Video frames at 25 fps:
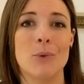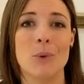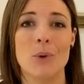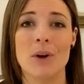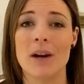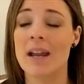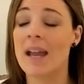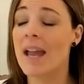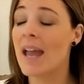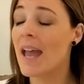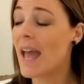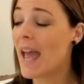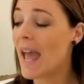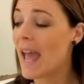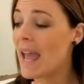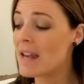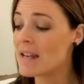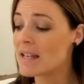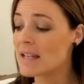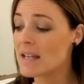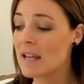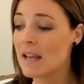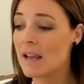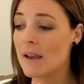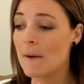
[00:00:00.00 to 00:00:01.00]
for.
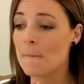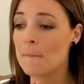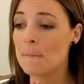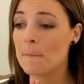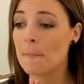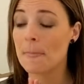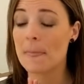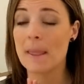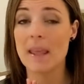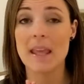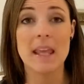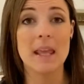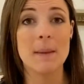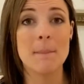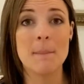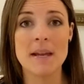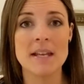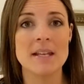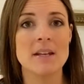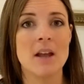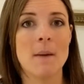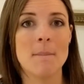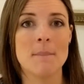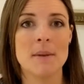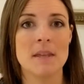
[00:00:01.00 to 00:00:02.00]
And it
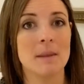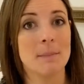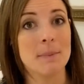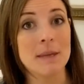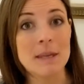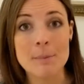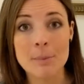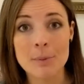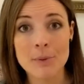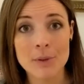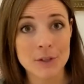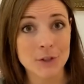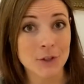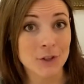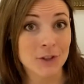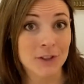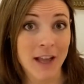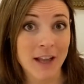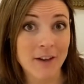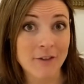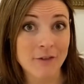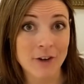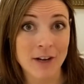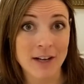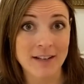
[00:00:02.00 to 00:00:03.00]
might not be the people in your
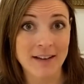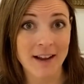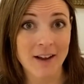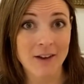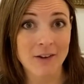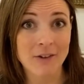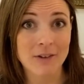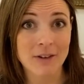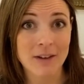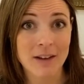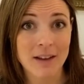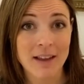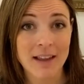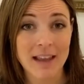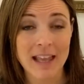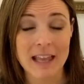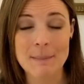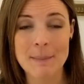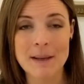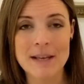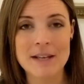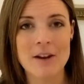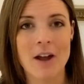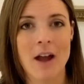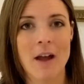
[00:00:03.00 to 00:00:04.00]
life right now.
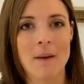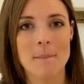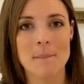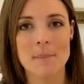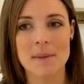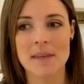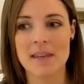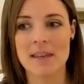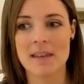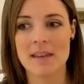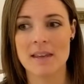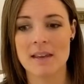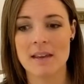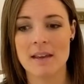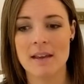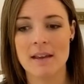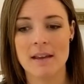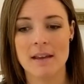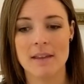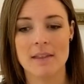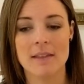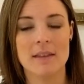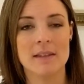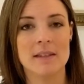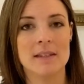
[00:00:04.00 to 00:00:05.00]
It might not be
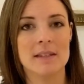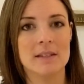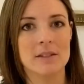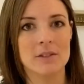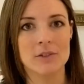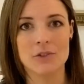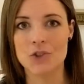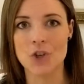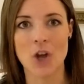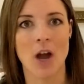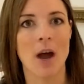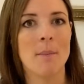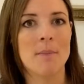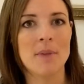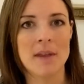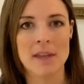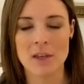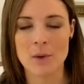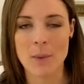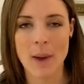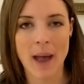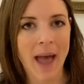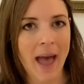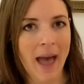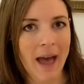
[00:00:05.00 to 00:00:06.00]
this job that
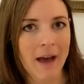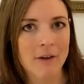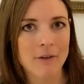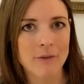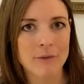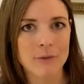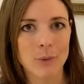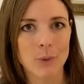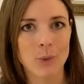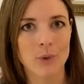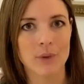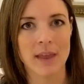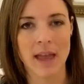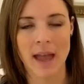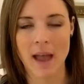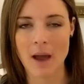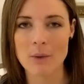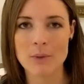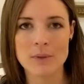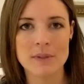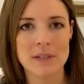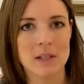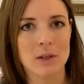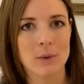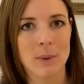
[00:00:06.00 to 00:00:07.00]
you have or the
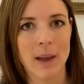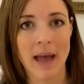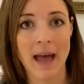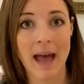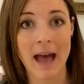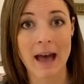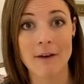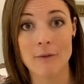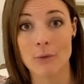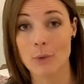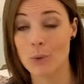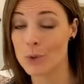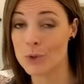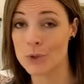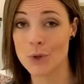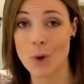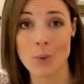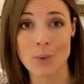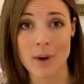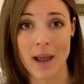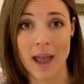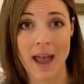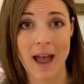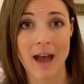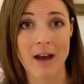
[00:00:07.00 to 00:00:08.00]
house that you have or
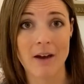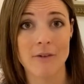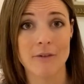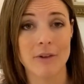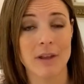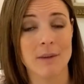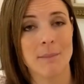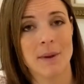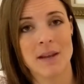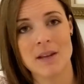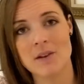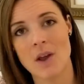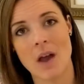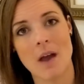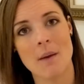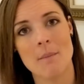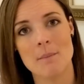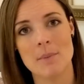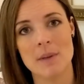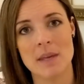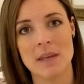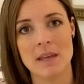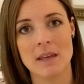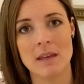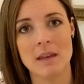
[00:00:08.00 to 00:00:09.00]
don't have. It might
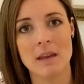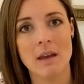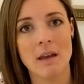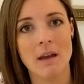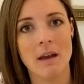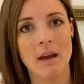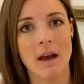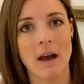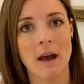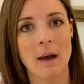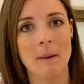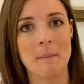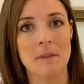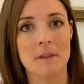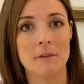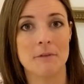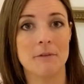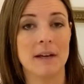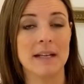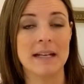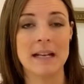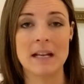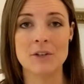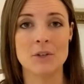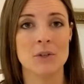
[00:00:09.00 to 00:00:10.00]
not be the
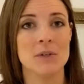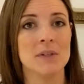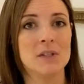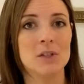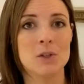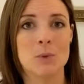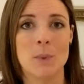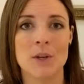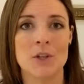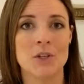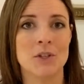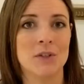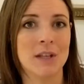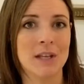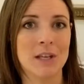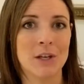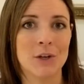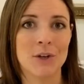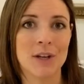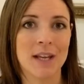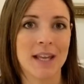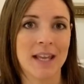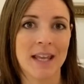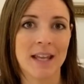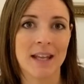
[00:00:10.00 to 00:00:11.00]
financial situation that
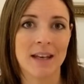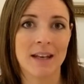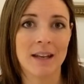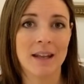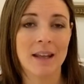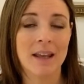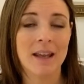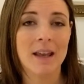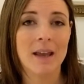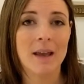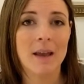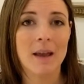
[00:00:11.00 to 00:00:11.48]
you're in.